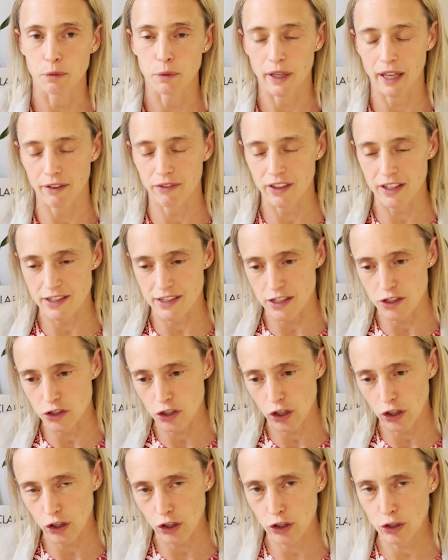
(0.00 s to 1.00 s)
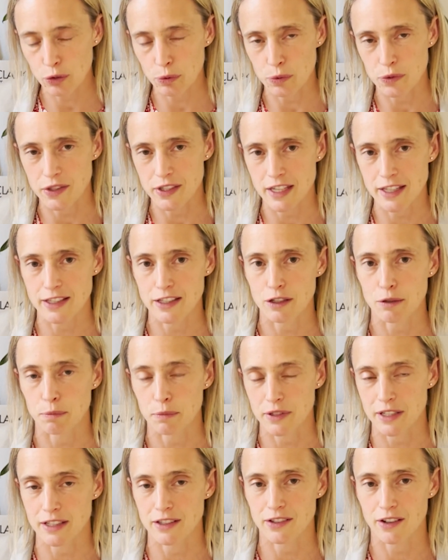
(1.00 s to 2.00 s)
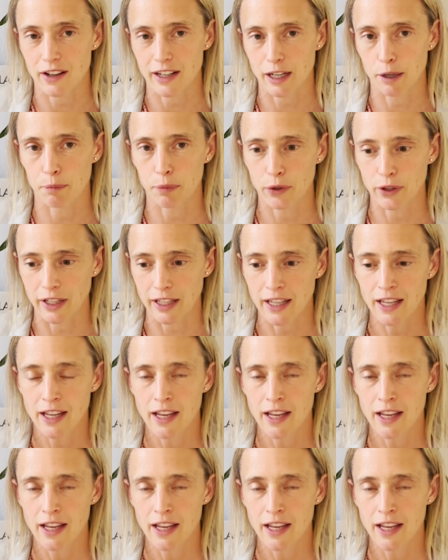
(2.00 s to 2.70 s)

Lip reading: We have these internal systems inside our body